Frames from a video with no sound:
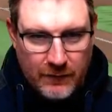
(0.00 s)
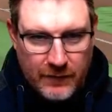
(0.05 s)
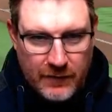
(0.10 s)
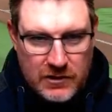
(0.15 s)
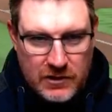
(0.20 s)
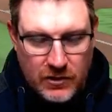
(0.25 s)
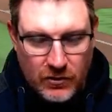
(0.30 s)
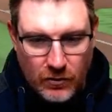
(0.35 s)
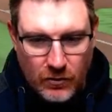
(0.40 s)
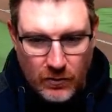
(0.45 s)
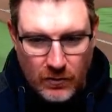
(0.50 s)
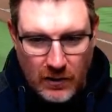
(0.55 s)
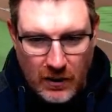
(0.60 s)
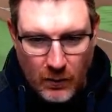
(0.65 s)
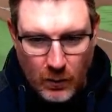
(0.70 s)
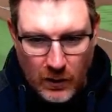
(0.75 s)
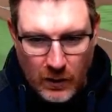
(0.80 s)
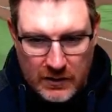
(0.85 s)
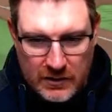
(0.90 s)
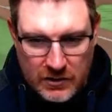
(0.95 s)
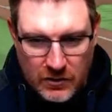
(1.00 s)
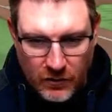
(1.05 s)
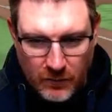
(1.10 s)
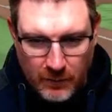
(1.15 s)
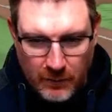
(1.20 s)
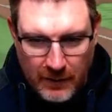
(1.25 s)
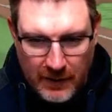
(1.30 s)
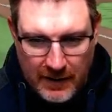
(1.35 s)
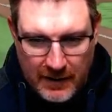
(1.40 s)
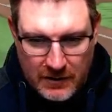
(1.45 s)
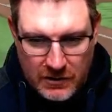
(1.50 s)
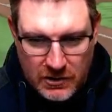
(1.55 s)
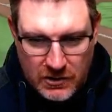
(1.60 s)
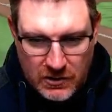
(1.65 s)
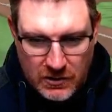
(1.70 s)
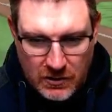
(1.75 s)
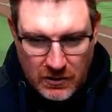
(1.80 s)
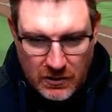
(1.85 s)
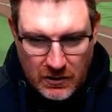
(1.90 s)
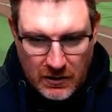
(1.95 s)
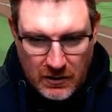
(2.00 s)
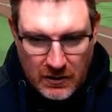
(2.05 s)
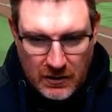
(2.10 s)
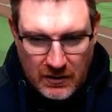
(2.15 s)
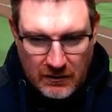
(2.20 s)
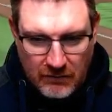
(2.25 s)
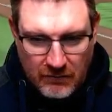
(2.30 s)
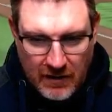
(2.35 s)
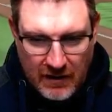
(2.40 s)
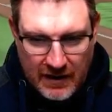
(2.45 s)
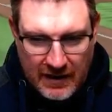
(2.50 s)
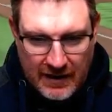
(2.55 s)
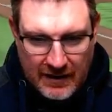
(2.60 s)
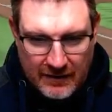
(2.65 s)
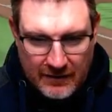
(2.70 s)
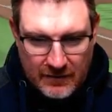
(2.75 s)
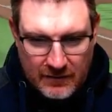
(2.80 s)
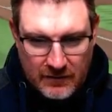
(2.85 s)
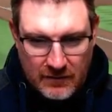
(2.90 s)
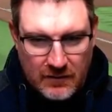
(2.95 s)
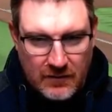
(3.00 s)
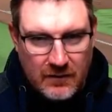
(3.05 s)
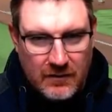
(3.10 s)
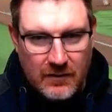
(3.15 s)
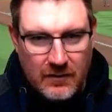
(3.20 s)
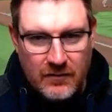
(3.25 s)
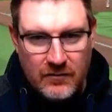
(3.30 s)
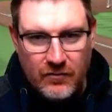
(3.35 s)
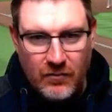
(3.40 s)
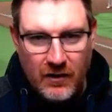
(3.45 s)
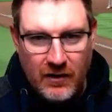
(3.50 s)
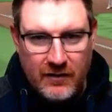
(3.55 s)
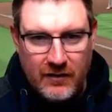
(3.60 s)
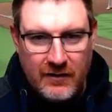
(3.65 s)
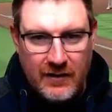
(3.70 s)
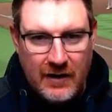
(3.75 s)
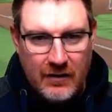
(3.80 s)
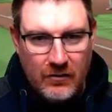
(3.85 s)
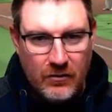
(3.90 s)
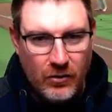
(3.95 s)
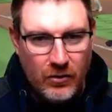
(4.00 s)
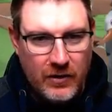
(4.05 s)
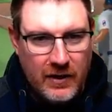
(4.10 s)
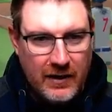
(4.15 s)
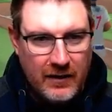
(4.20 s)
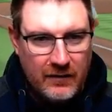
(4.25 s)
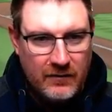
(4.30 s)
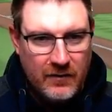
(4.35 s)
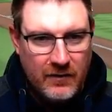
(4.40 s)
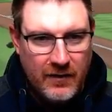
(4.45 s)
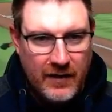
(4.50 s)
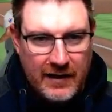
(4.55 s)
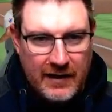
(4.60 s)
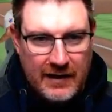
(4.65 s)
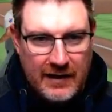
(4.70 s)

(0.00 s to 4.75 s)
for two. A 1 2 pitch. Reyes strikes out looking. So that